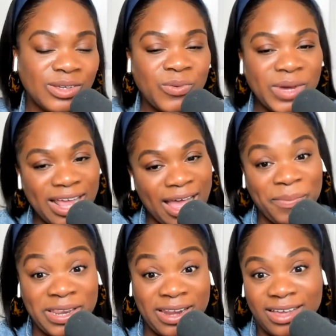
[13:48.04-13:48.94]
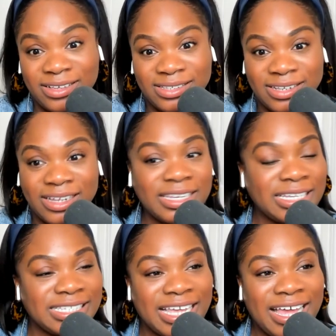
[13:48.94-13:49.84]
So what happened next?
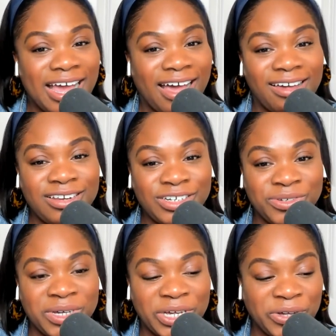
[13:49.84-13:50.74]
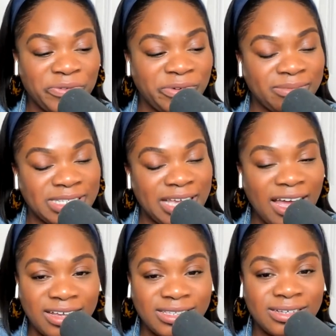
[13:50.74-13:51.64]
Tell us. How did you go from
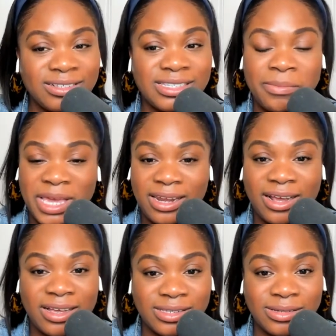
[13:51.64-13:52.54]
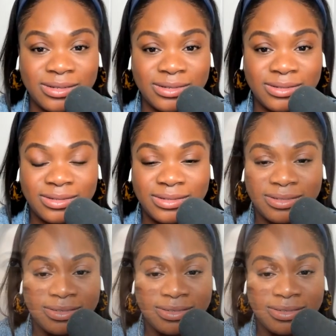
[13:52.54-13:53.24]
side hustle to main hustle?